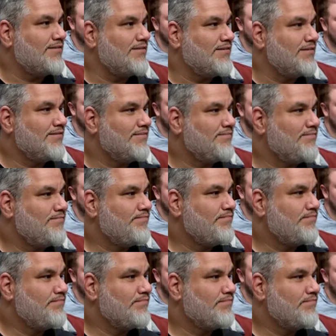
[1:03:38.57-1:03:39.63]
tutor?
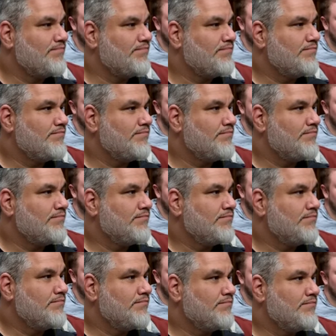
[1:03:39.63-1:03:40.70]
A
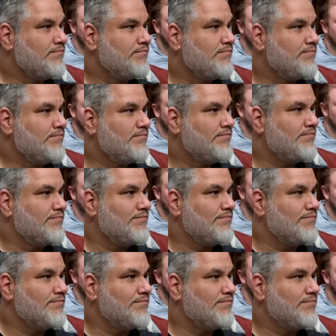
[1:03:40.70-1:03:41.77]
land.
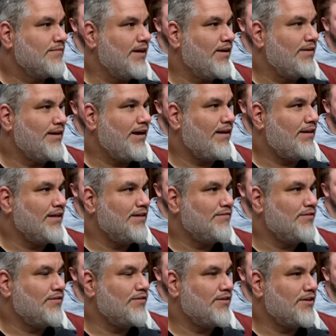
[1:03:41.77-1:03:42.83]
No, they got a
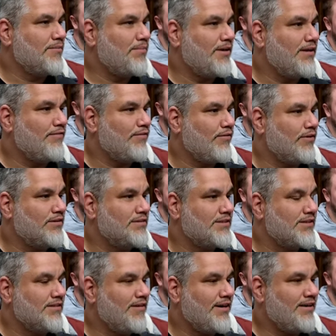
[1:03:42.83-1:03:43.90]
Leovold, and they're going to play a forest
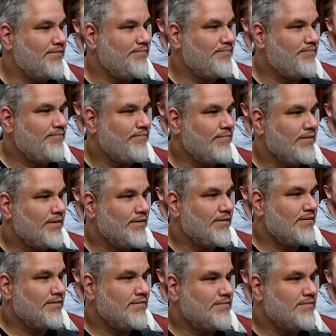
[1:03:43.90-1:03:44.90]
here. You ready? I'm